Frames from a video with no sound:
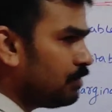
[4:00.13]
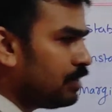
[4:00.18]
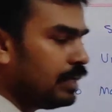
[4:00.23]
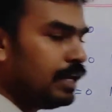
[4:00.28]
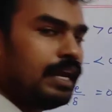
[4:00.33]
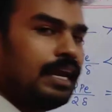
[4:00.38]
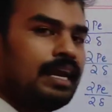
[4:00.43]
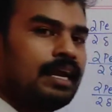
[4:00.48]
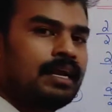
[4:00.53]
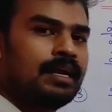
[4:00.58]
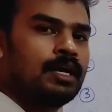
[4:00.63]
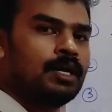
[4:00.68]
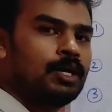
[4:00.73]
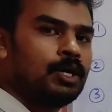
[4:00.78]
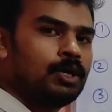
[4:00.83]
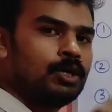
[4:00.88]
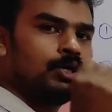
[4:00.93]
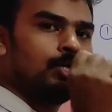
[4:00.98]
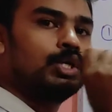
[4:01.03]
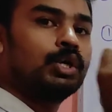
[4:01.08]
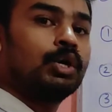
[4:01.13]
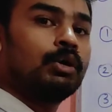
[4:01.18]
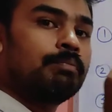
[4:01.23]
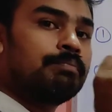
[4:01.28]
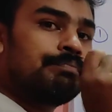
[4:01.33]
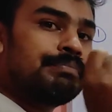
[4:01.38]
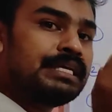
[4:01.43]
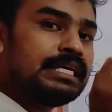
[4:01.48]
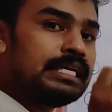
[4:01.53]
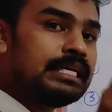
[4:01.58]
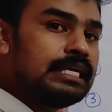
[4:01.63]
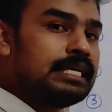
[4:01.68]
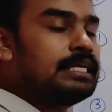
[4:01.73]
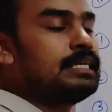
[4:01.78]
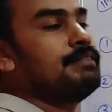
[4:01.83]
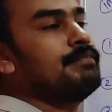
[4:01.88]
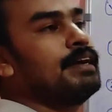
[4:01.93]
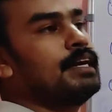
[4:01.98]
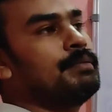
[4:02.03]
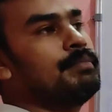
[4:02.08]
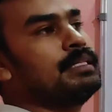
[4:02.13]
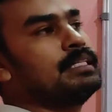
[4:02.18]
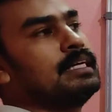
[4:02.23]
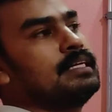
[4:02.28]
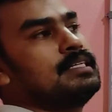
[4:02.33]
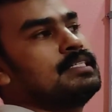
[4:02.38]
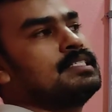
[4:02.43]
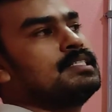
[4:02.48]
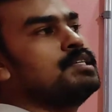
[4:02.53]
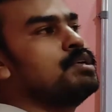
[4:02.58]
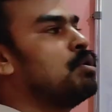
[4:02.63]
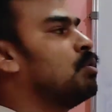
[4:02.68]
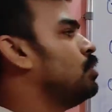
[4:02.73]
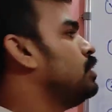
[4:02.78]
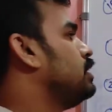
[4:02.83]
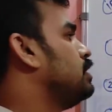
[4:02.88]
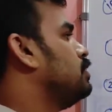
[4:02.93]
of k? Dou PE divided by, that is dou